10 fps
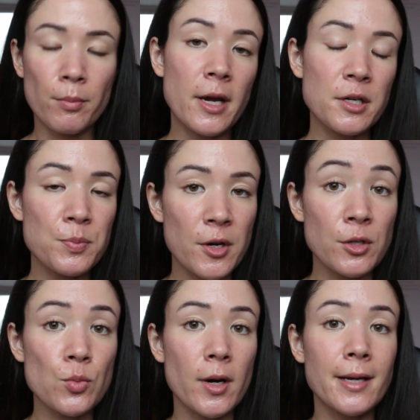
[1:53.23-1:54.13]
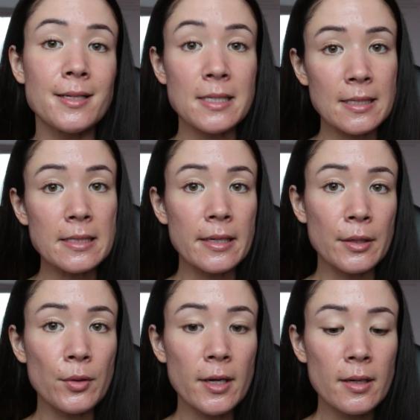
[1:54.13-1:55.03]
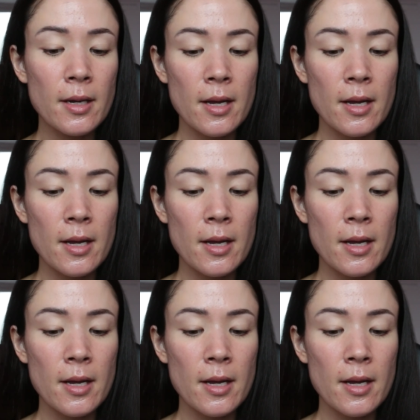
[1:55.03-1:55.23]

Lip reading: my experience, why I discontinued it.